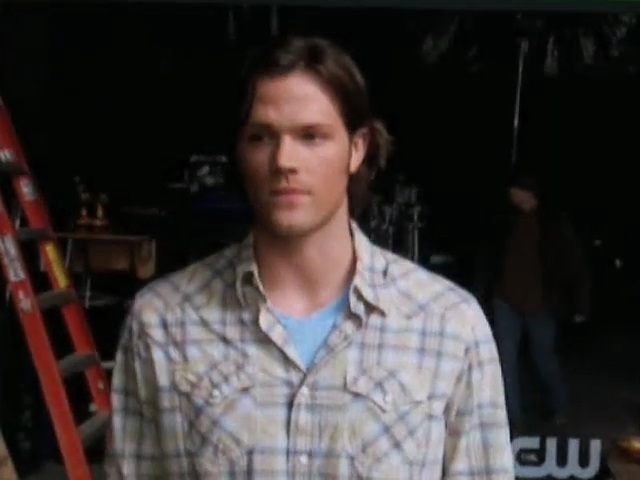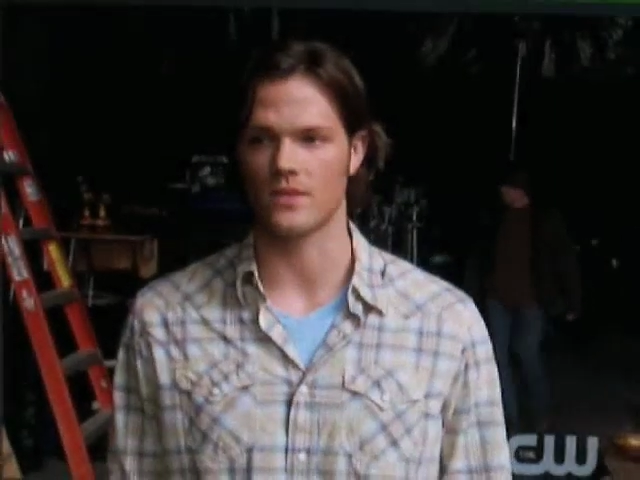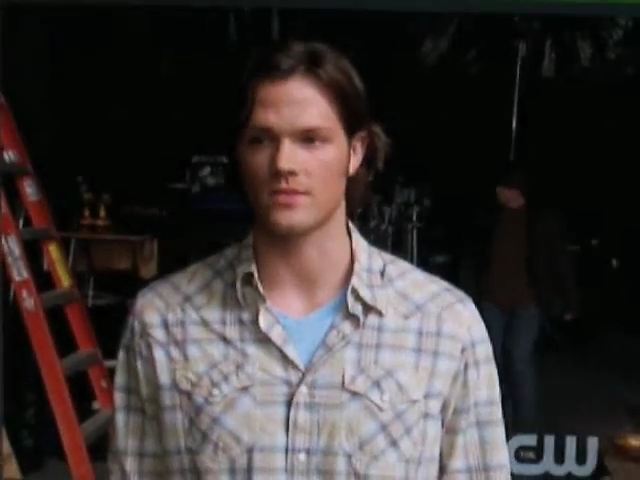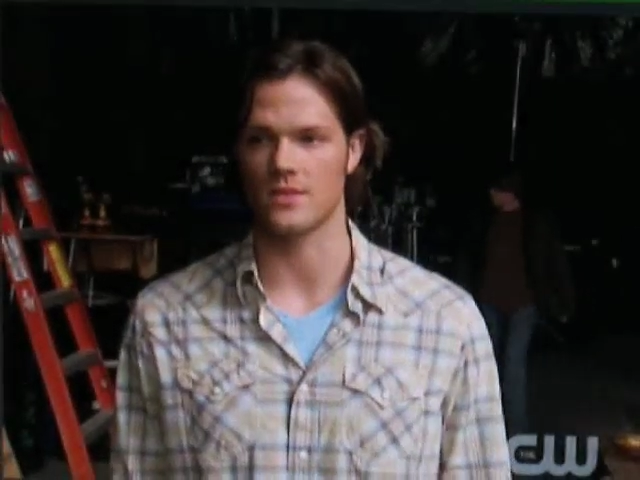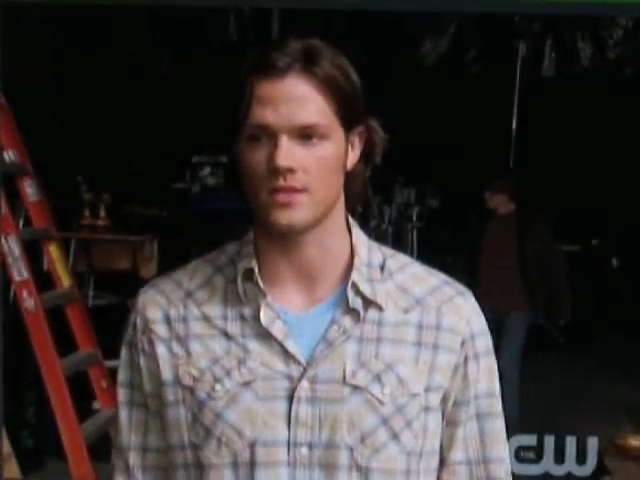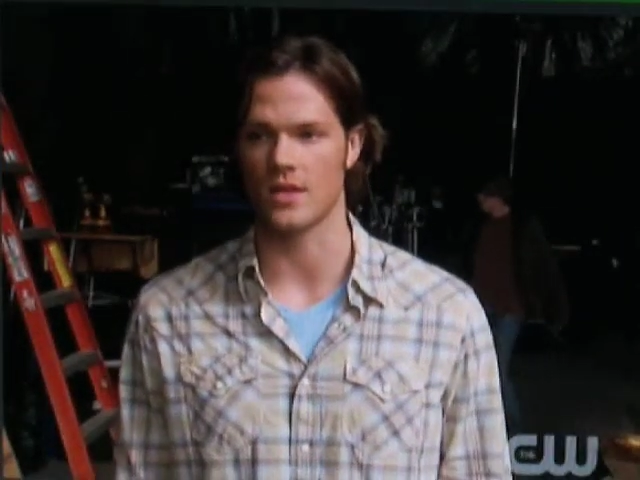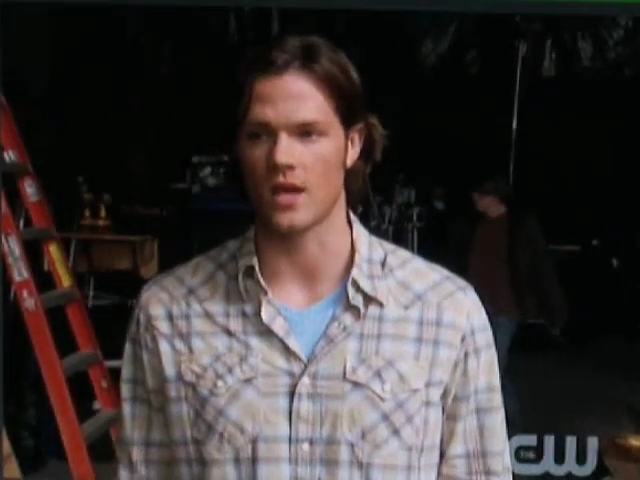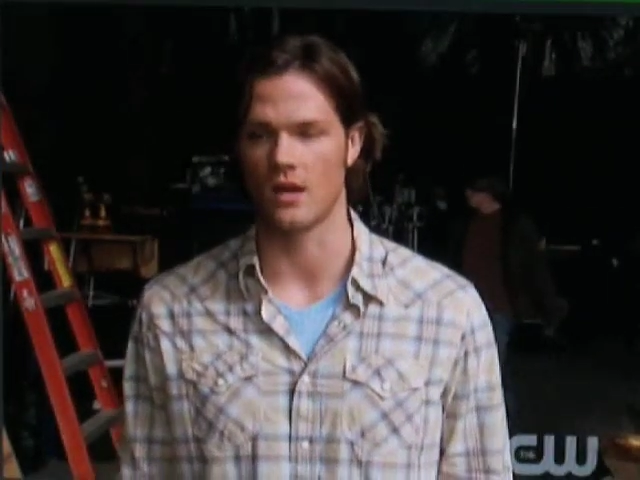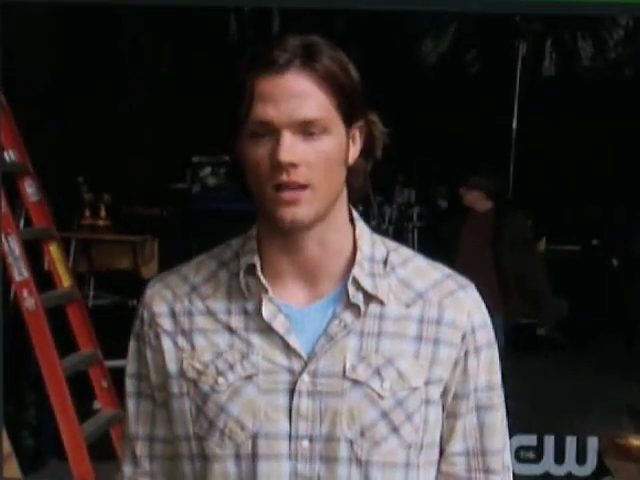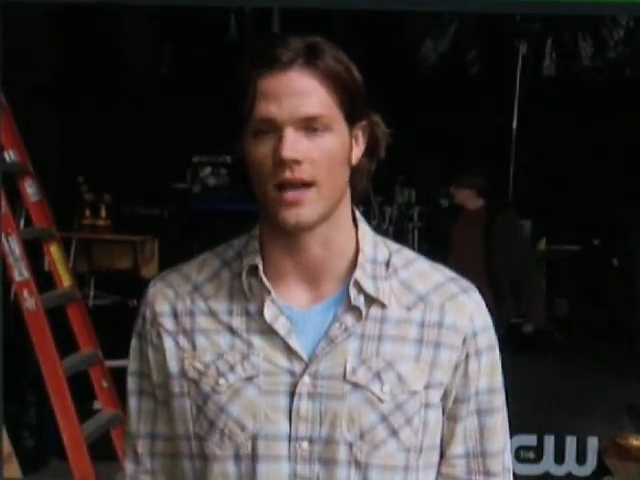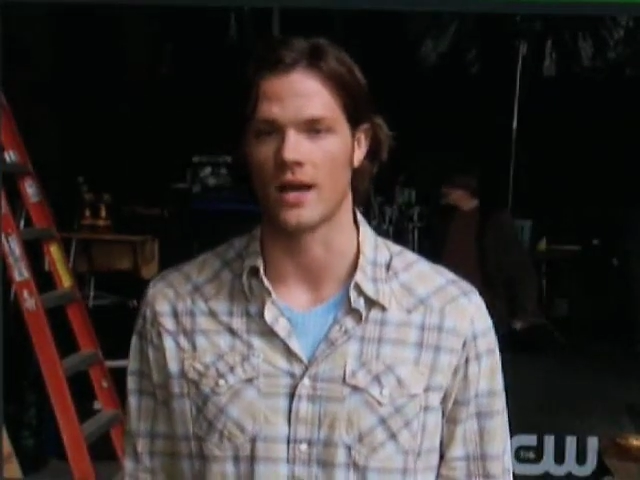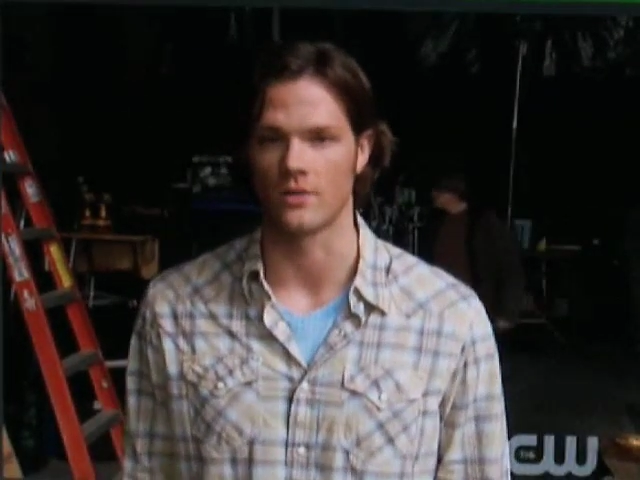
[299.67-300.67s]
is the
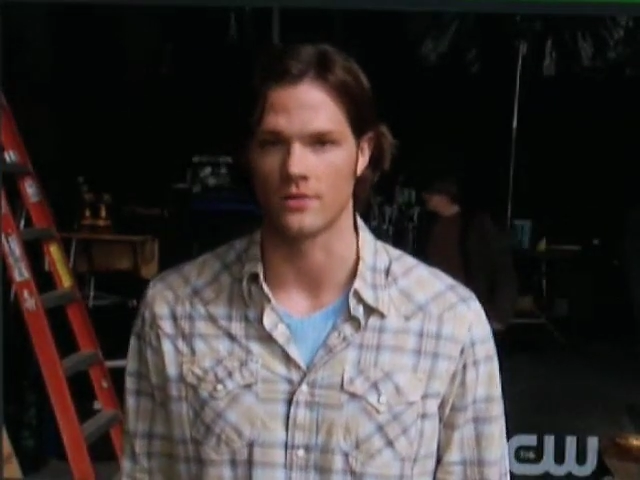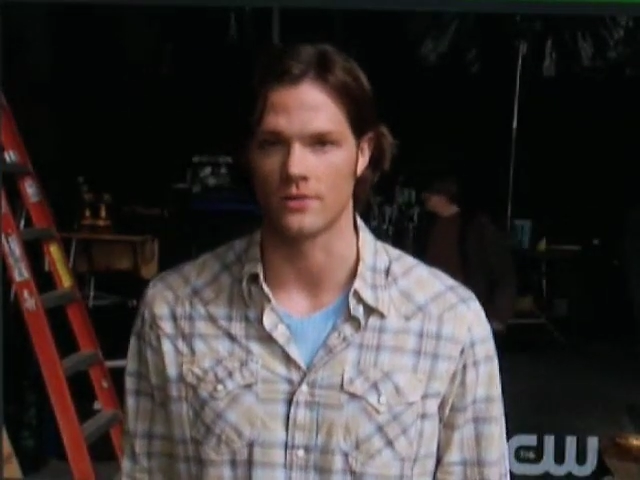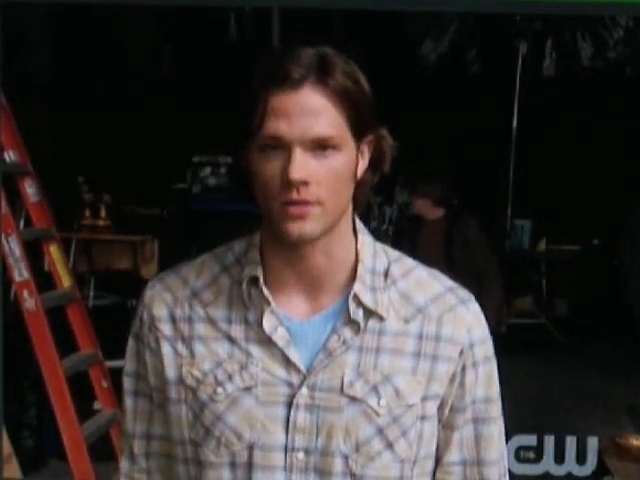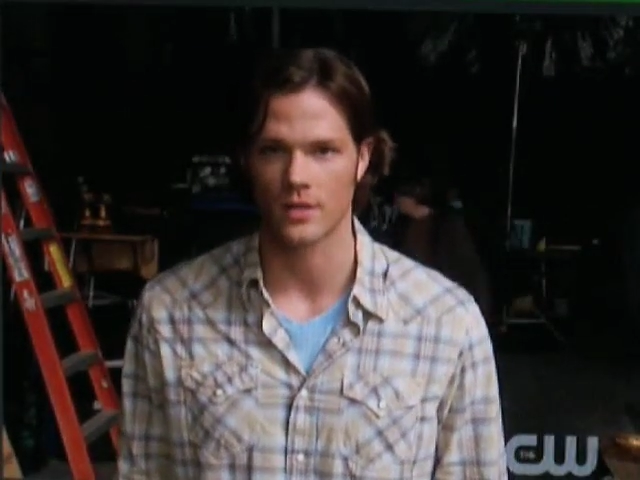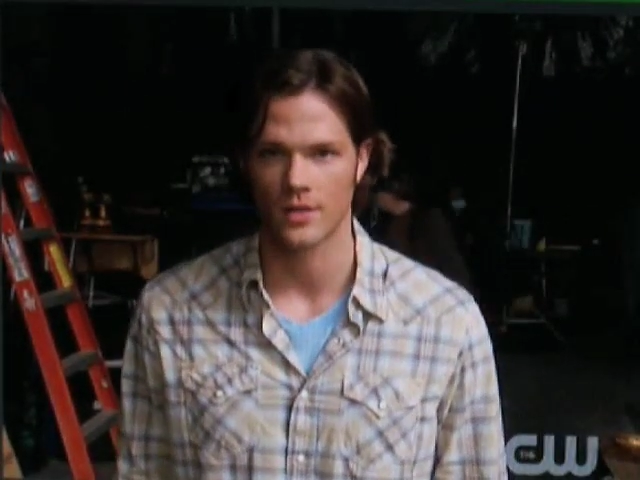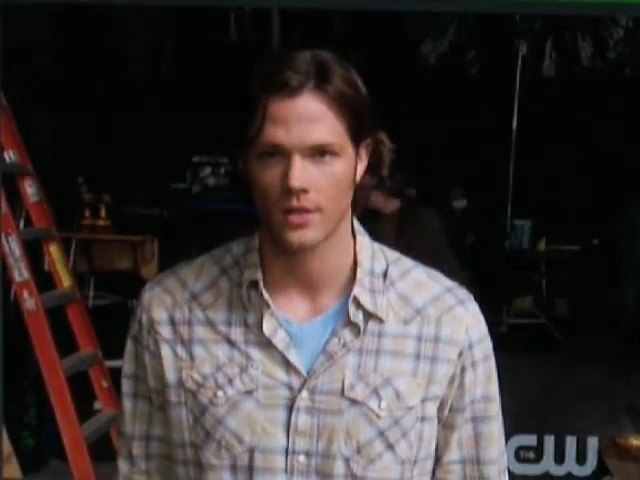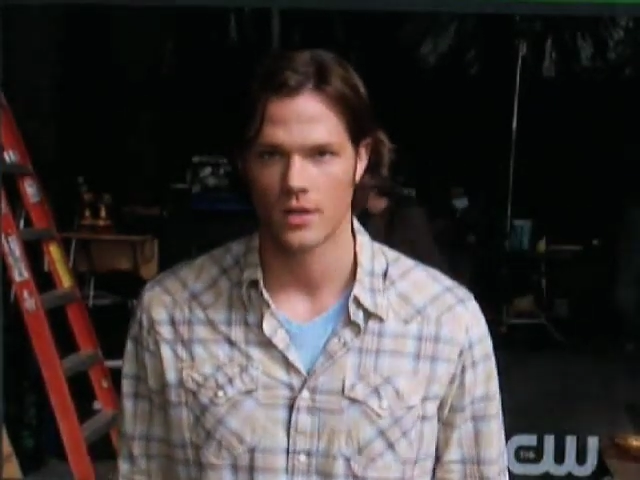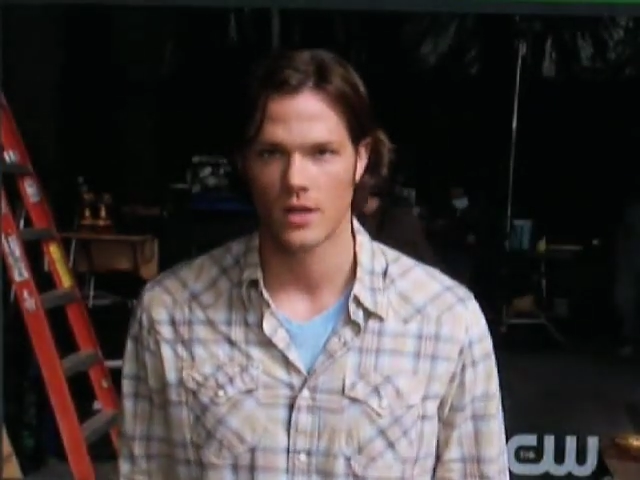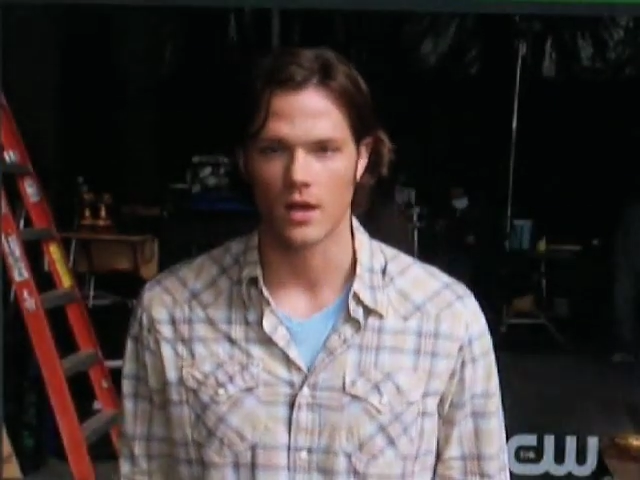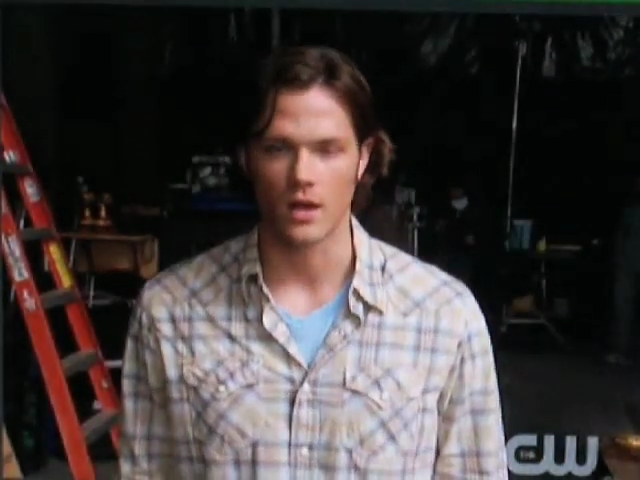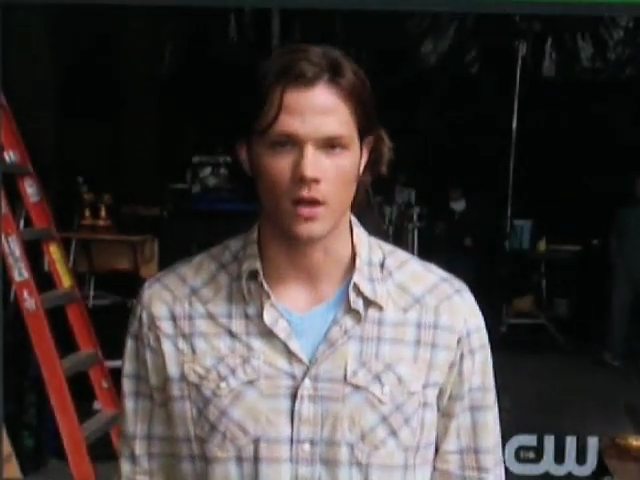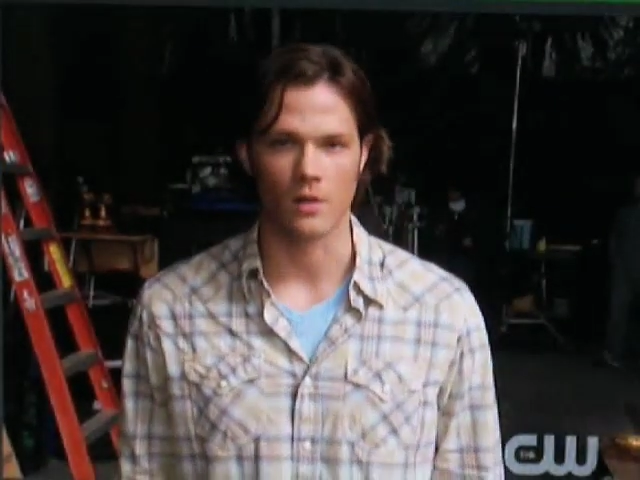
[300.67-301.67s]
Hellhound
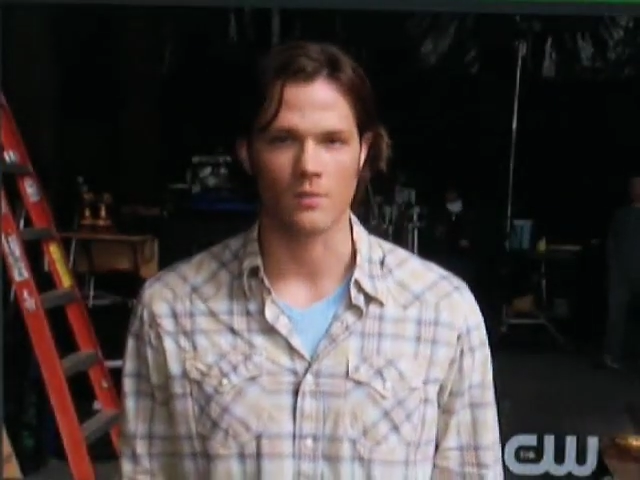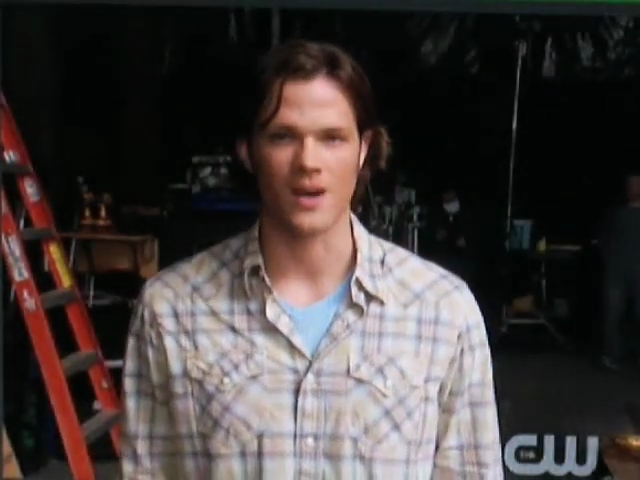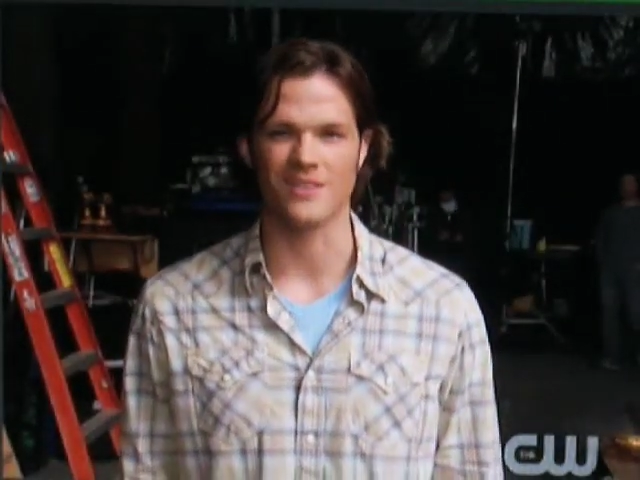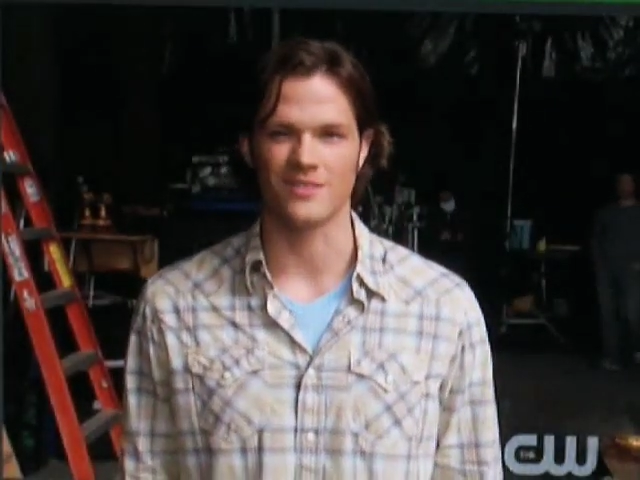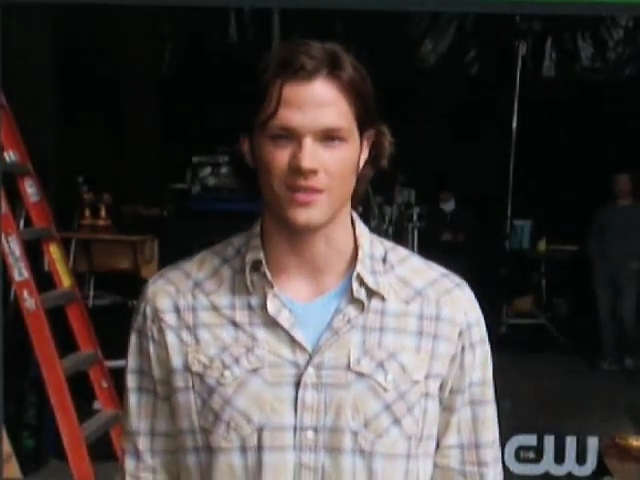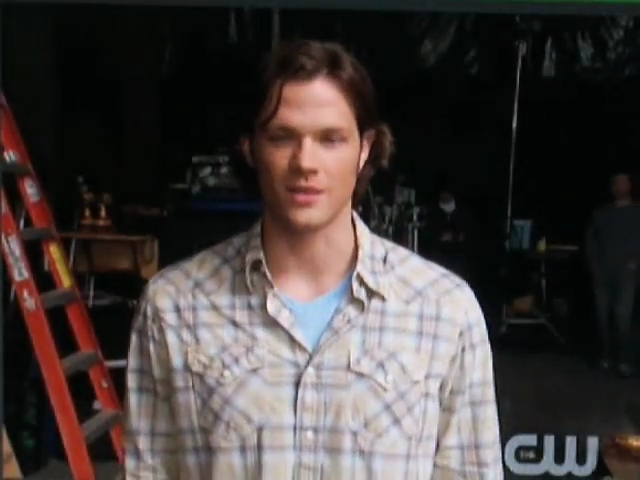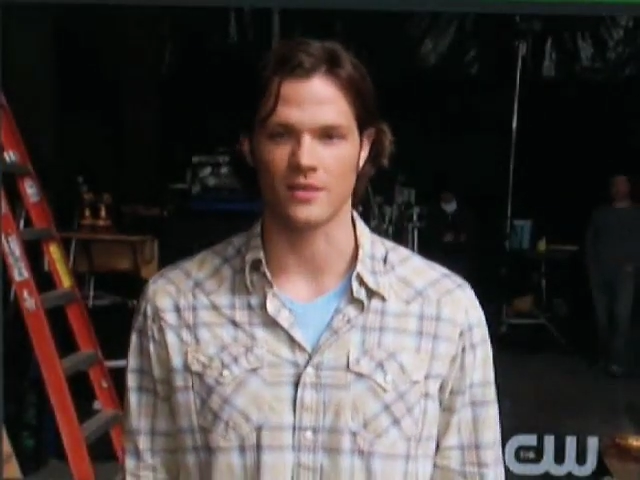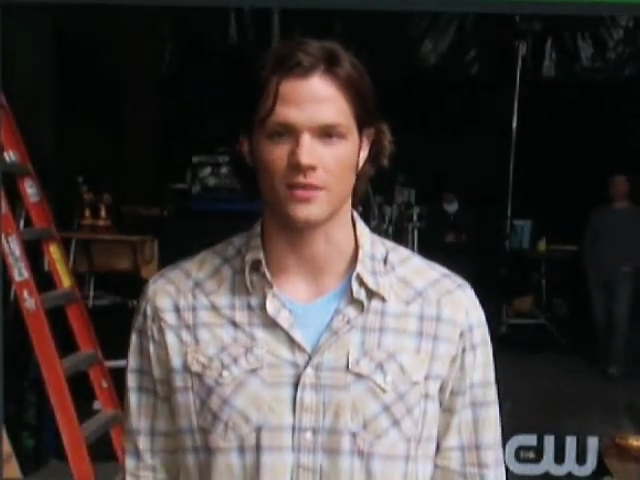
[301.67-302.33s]
idea,